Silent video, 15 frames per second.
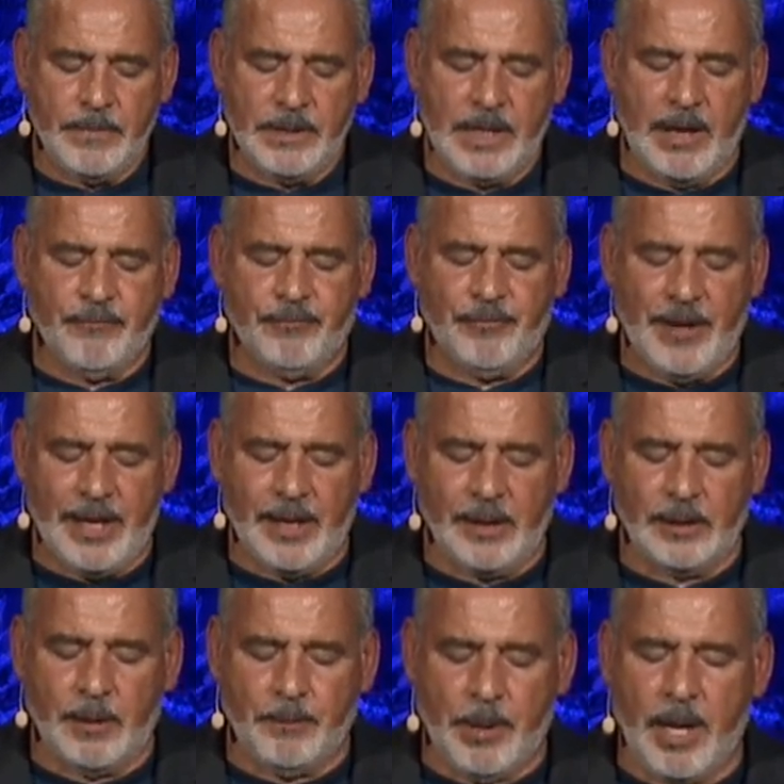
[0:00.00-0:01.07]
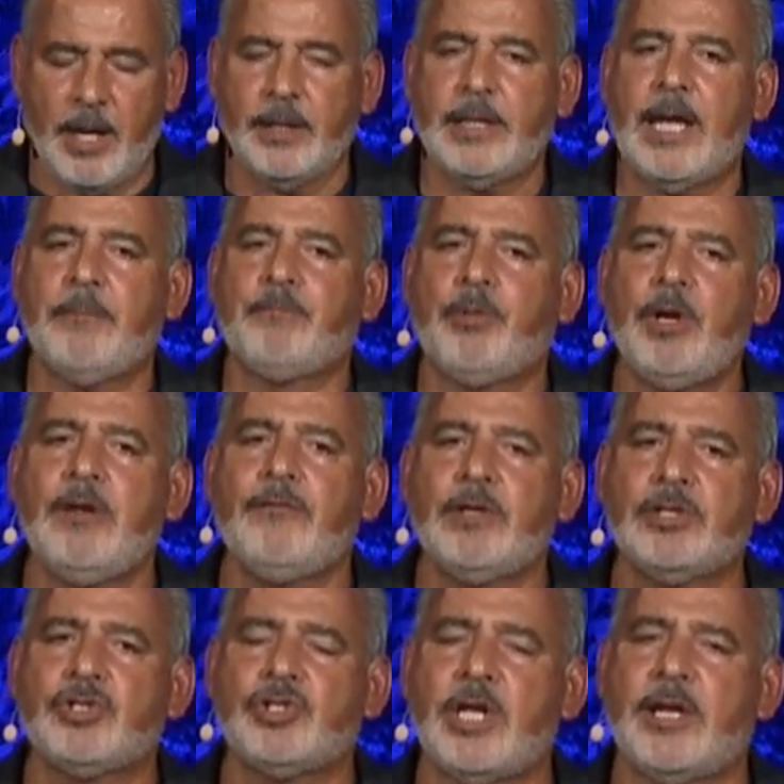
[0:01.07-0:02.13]
that fell upon that
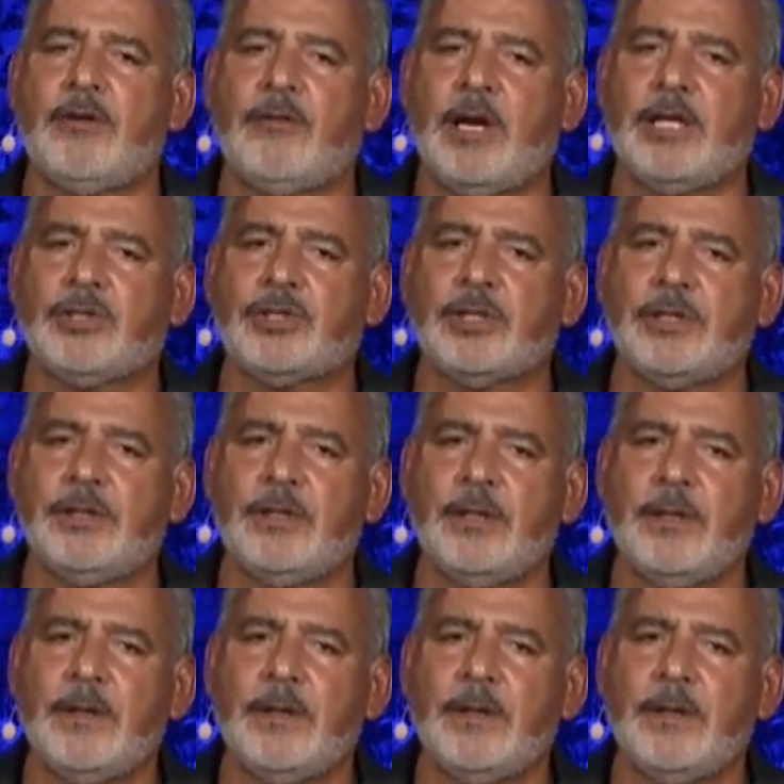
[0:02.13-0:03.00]
previous generation.